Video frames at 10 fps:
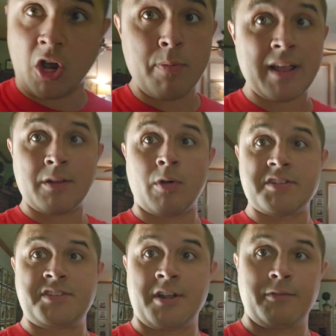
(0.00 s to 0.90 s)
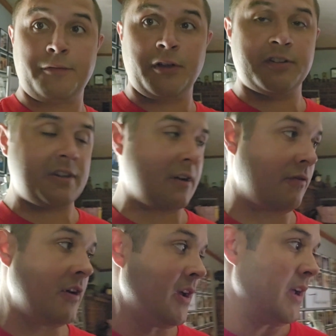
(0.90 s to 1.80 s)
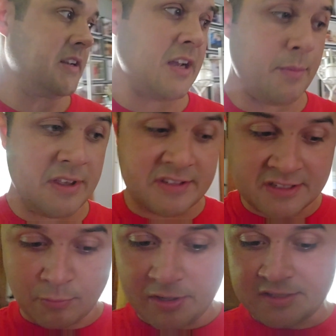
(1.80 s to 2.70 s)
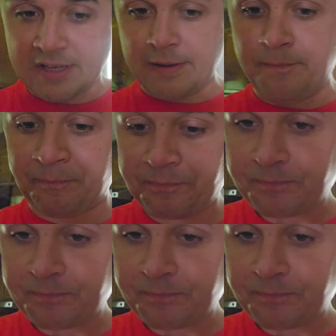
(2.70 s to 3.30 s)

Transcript: Go back and watch the interview for yourself and tell me this isn't what he said.